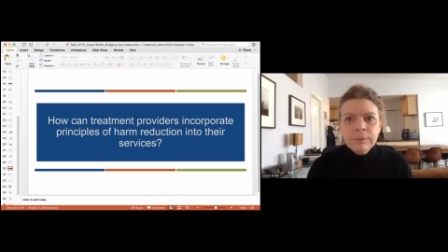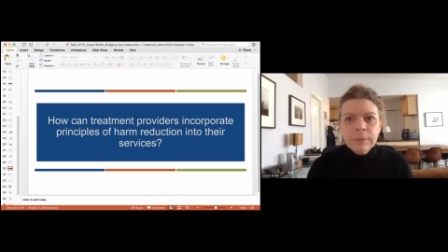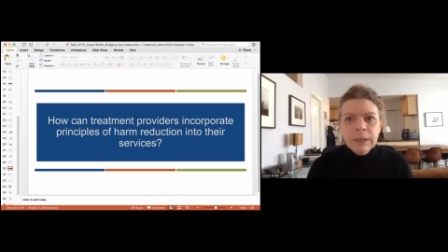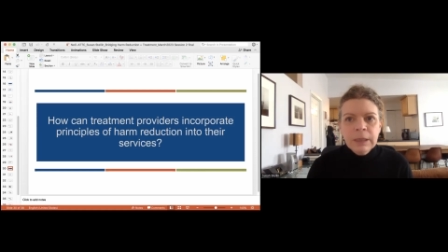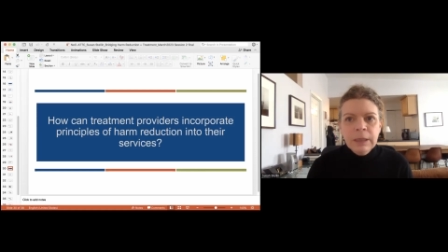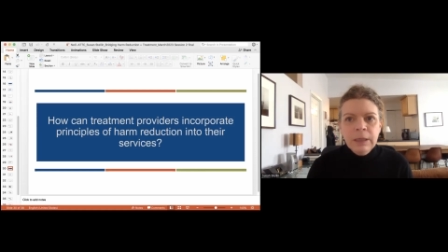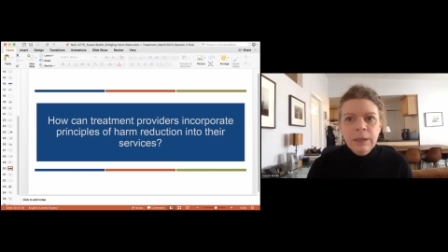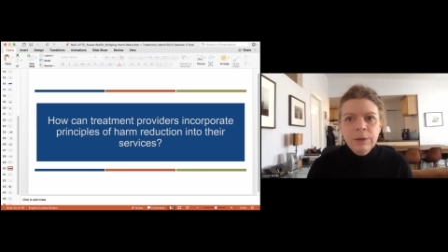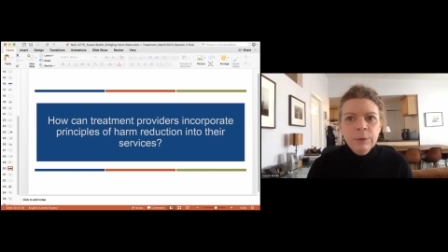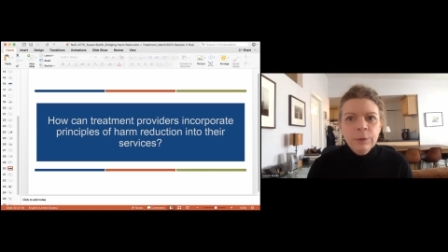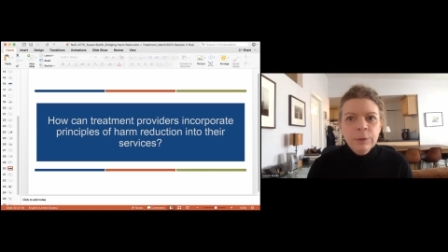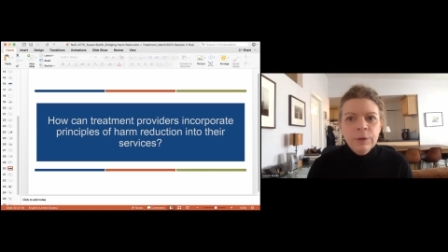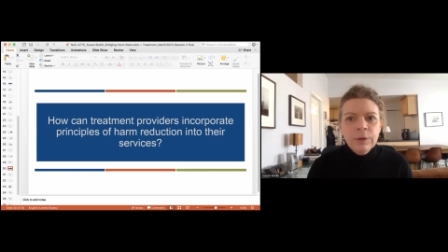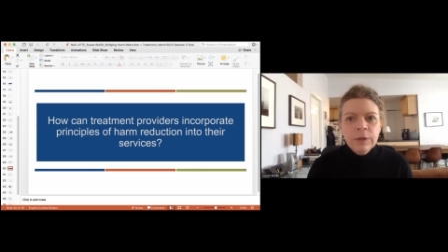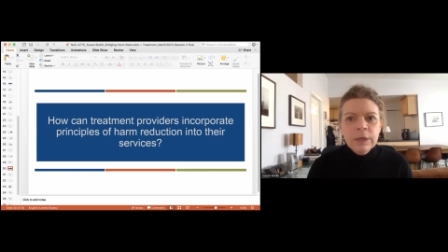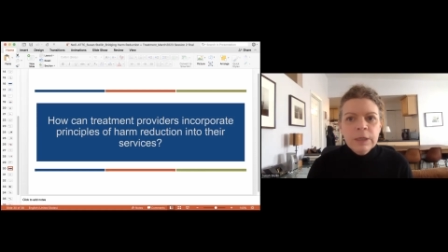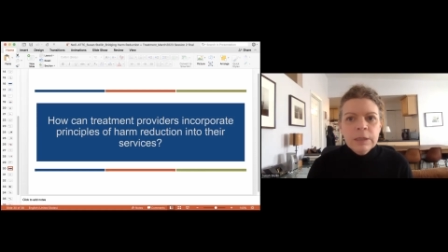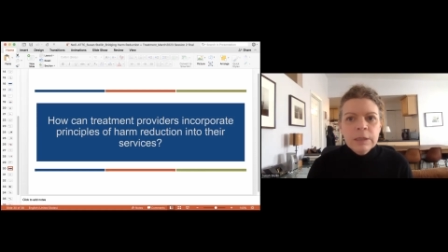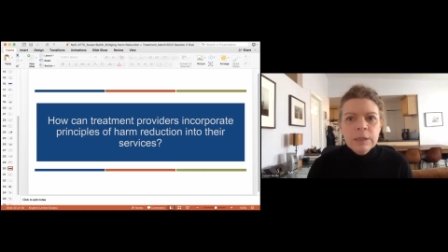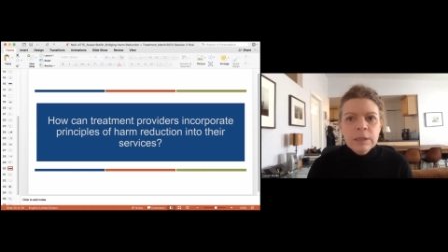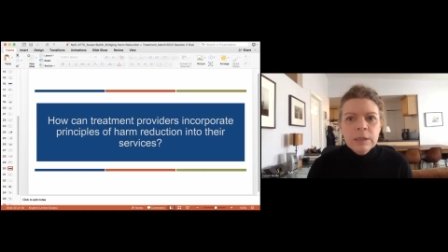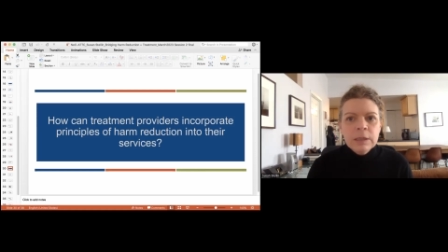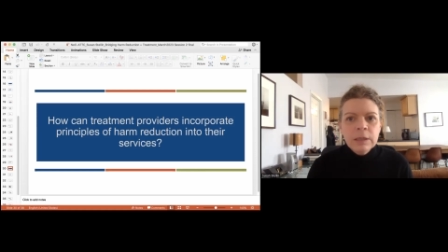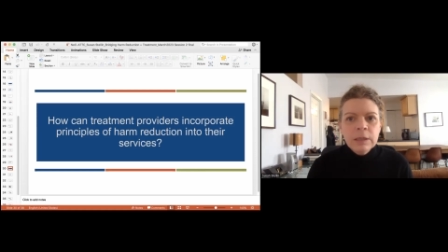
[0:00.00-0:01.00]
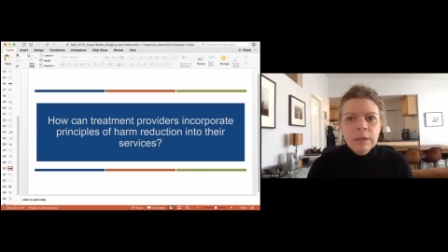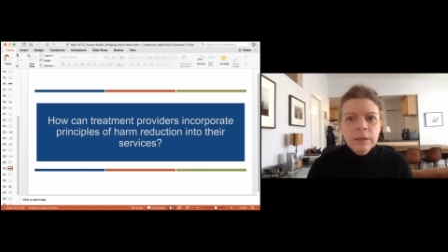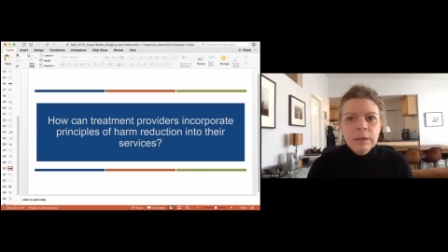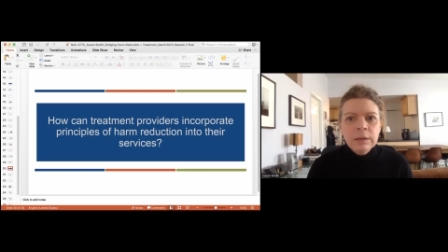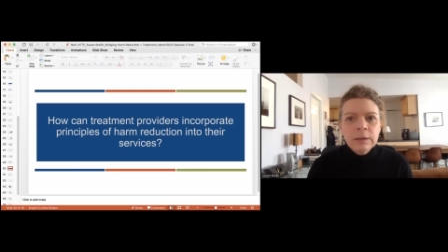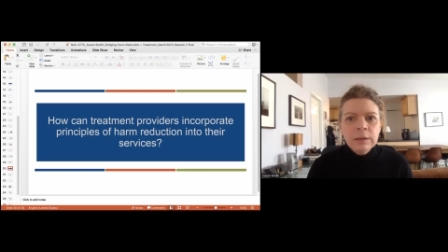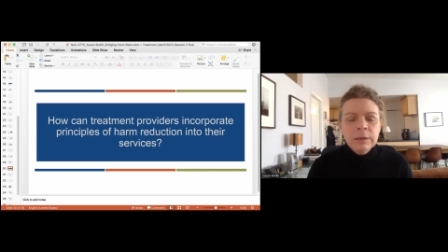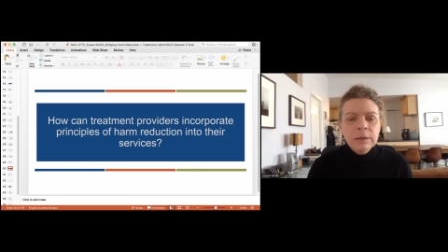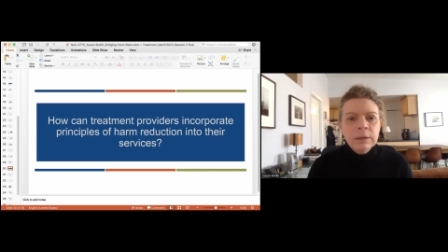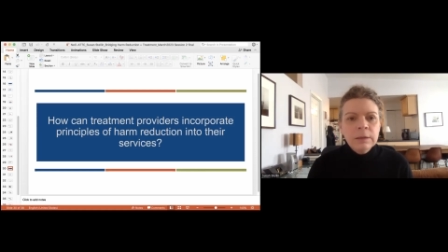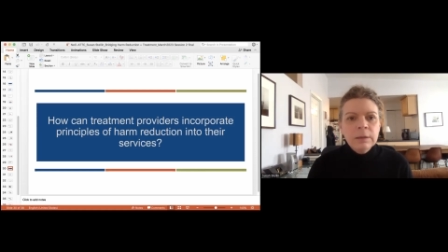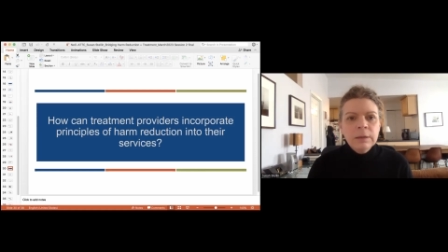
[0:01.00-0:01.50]
Either things that
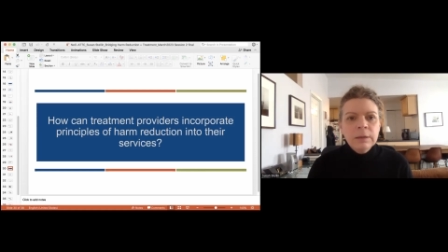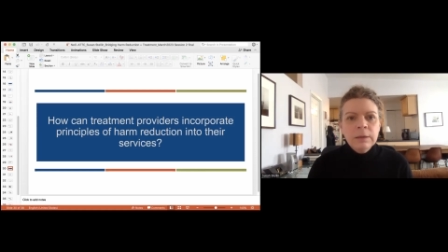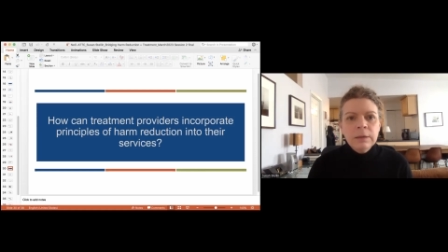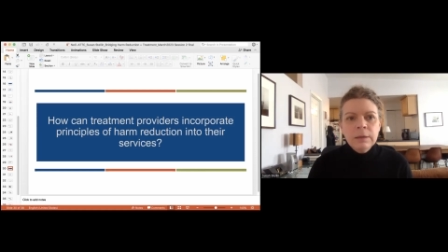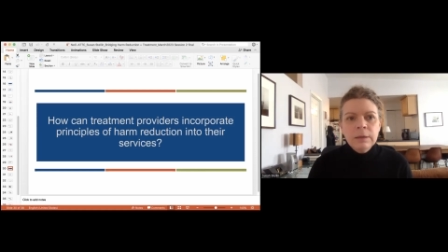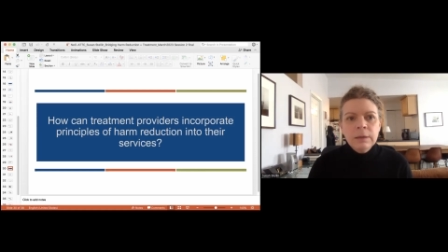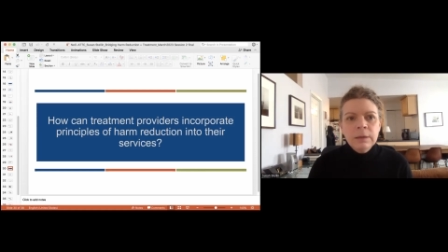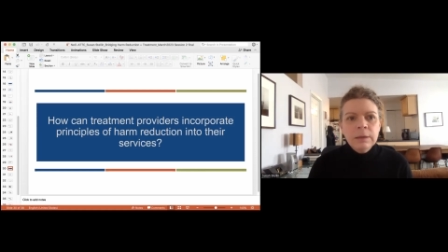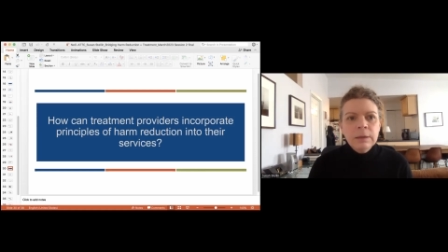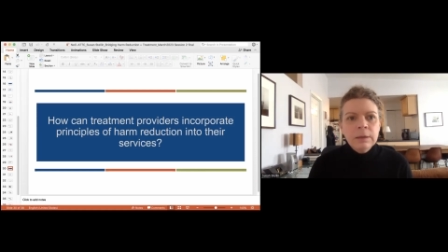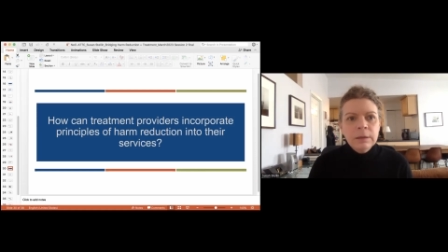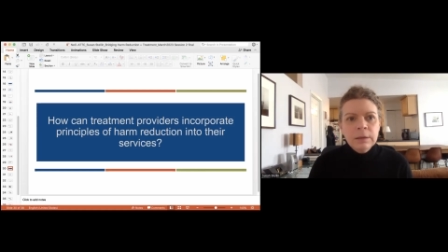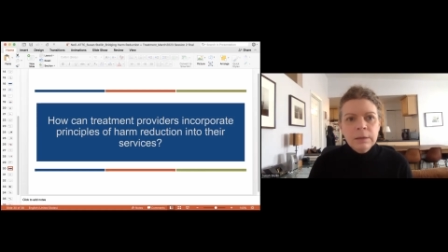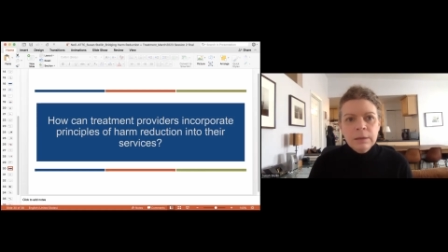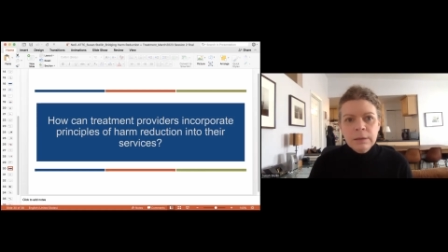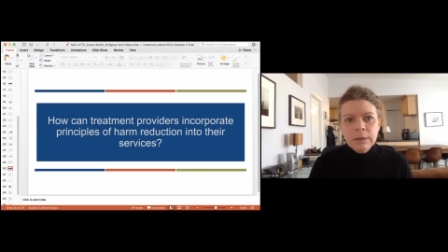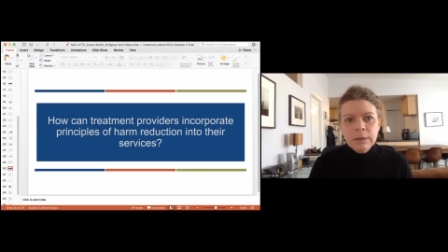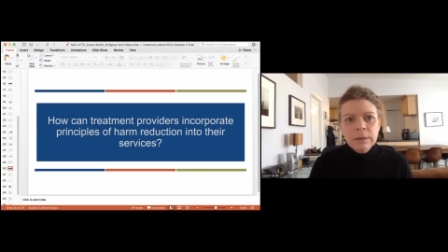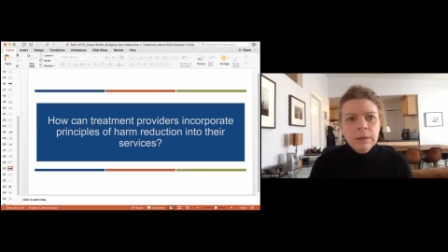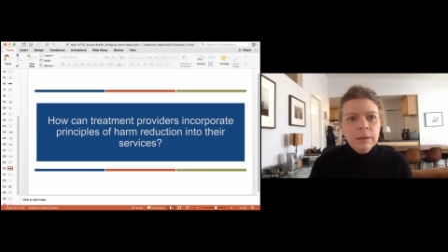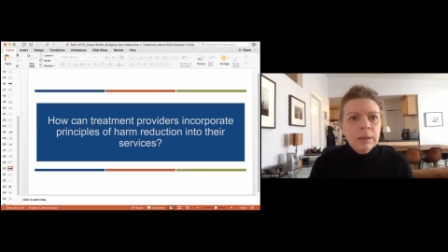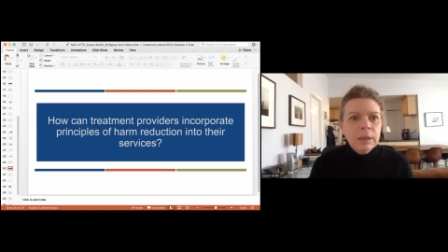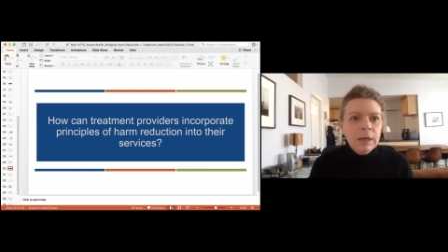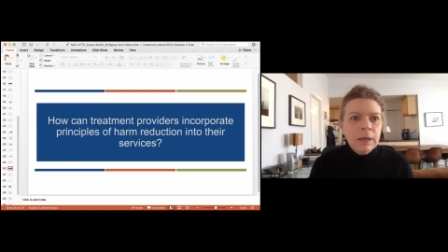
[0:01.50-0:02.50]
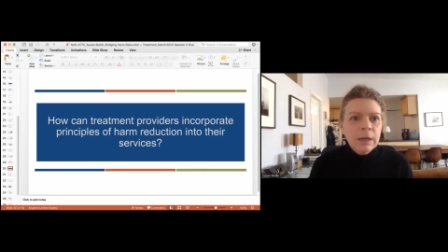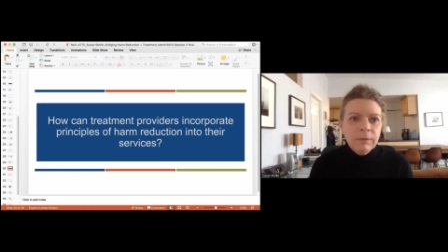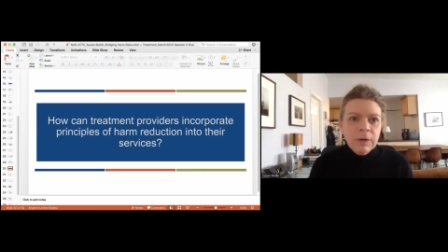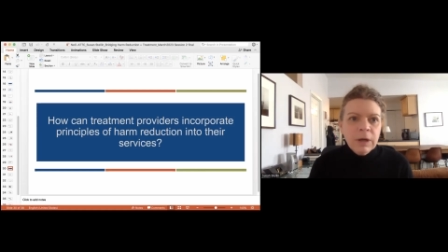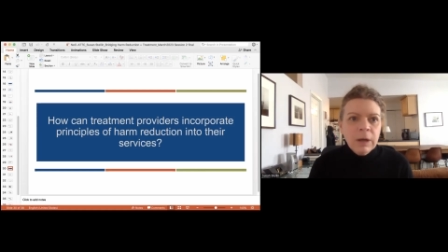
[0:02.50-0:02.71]
have